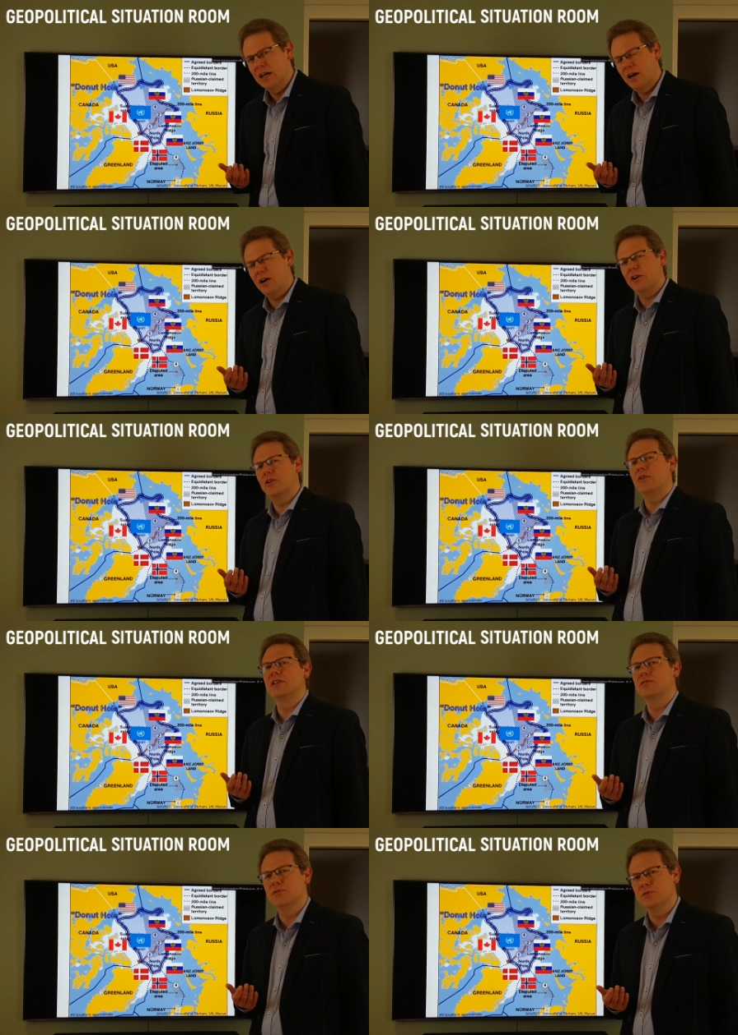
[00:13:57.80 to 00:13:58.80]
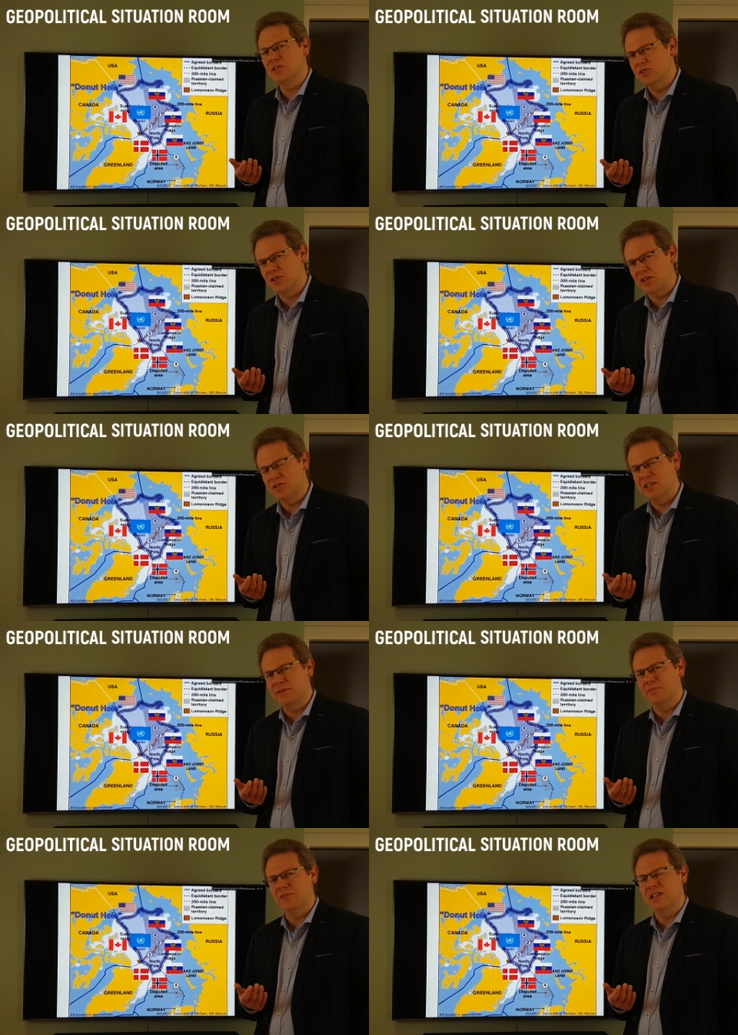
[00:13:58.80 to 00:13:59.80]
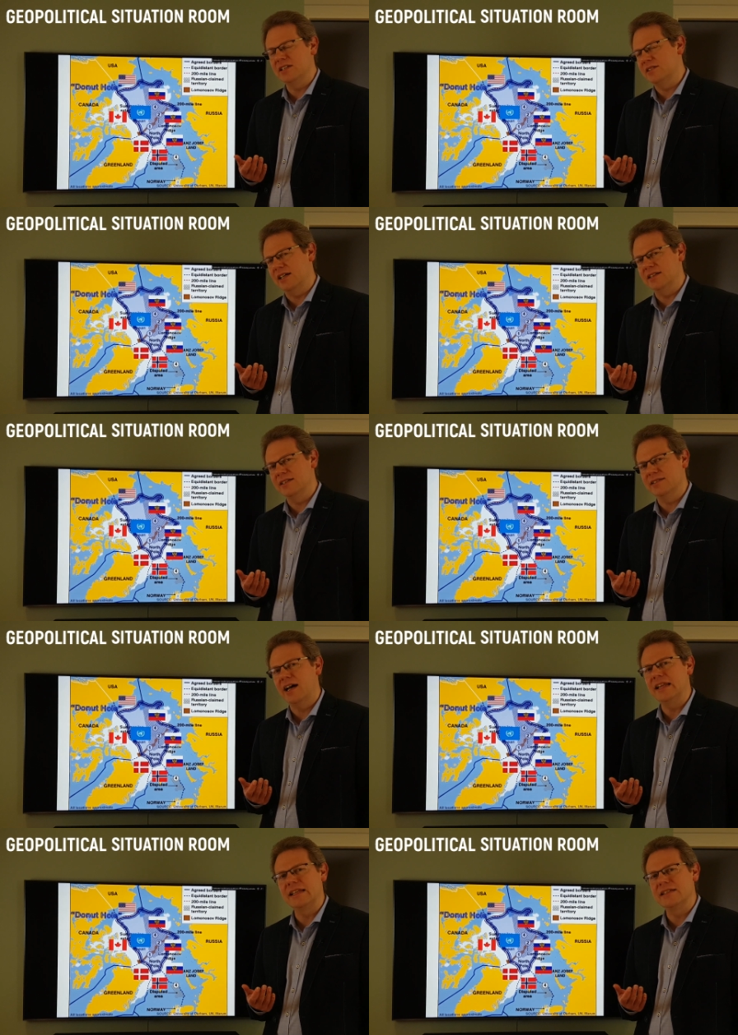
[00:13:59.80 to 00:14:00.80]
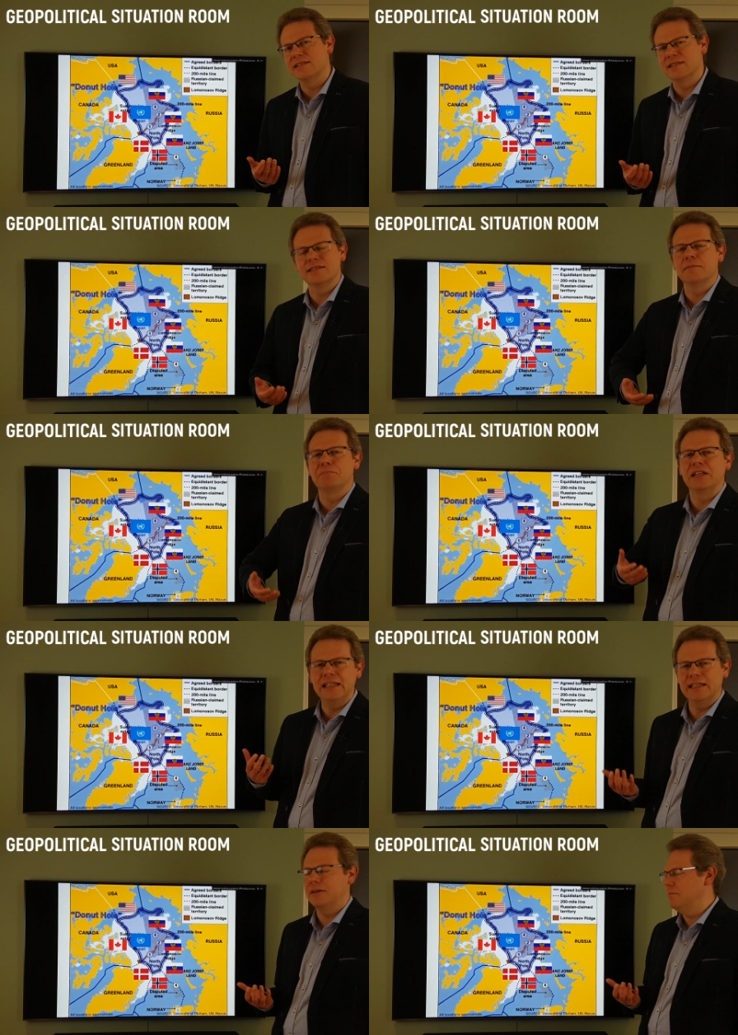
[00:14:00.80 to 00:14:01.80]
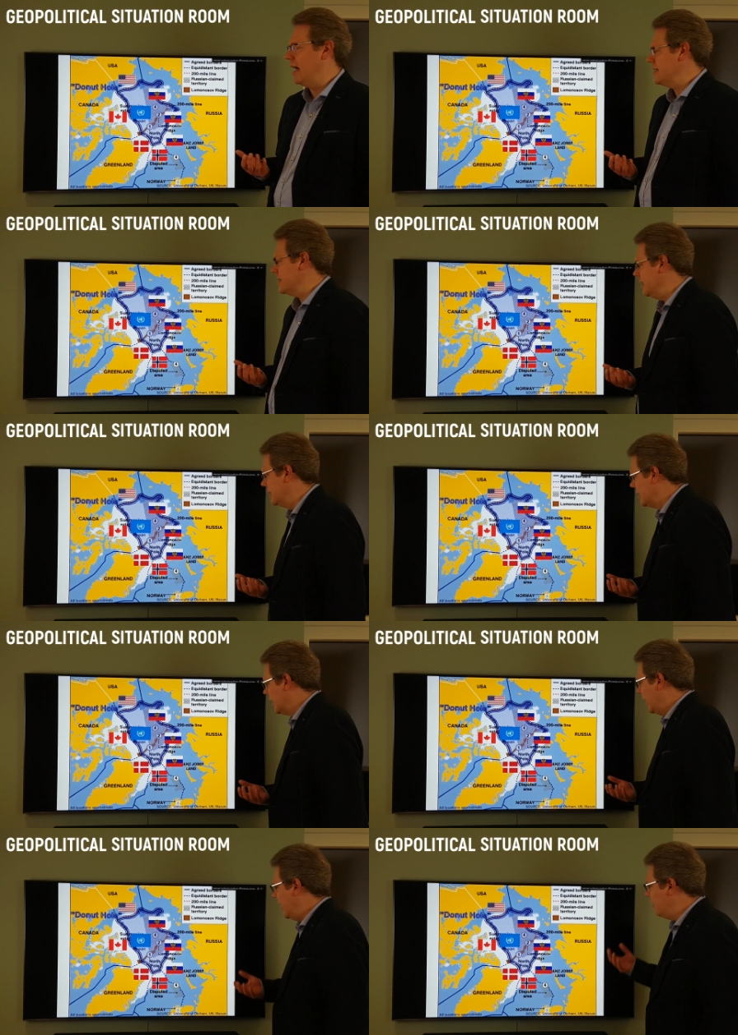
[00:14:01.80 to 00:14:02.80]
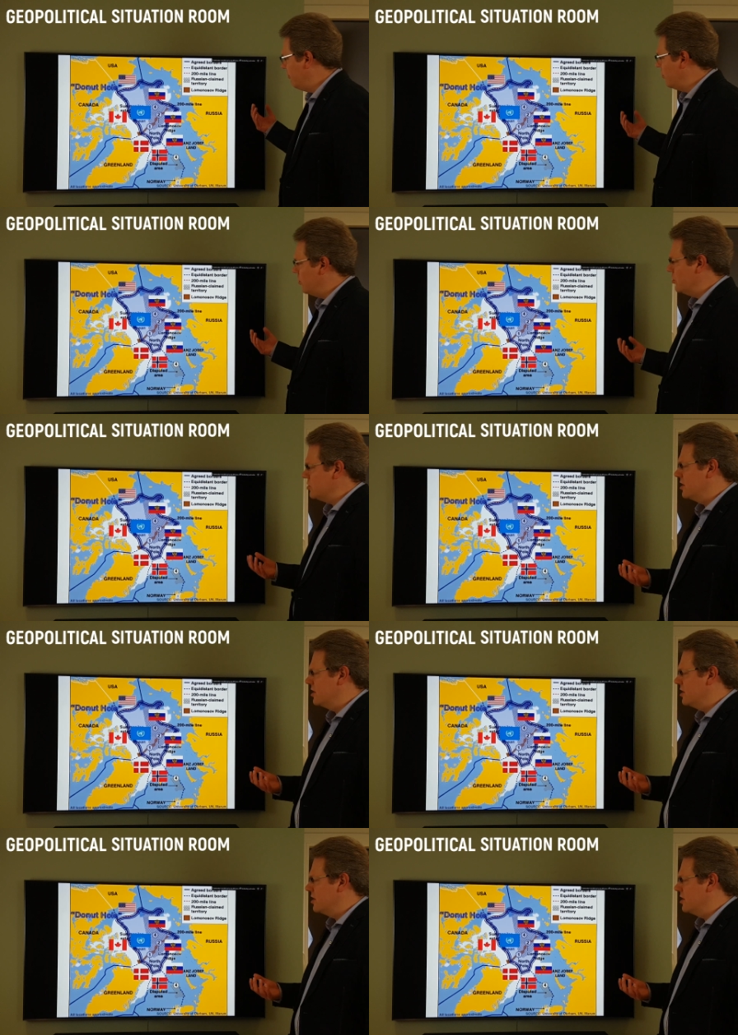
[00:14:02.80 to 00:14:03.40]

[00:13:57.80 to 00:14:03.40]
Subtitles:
are going to discuss this and decide this. This is a political matter. And of course,